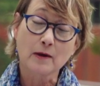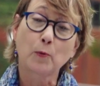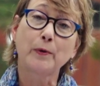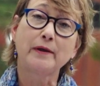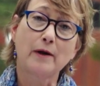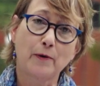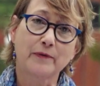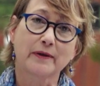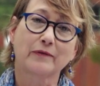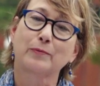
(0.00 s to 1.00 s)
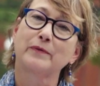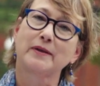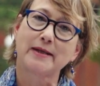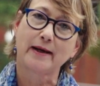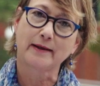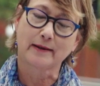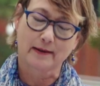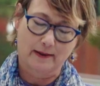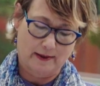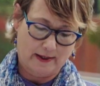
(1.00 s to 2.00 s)
We know this through the data
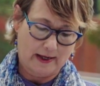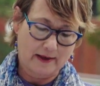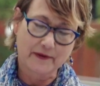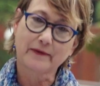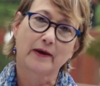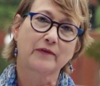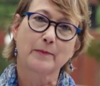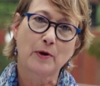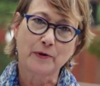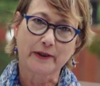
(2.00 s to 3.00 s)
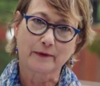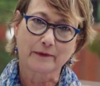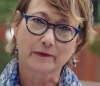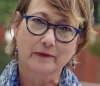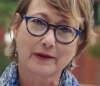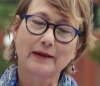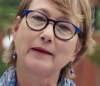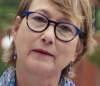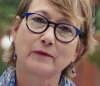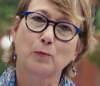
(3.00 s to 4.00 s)
and the testimonials.
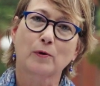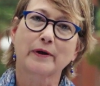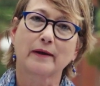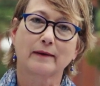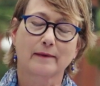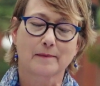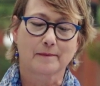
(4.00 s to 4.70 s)
It is working.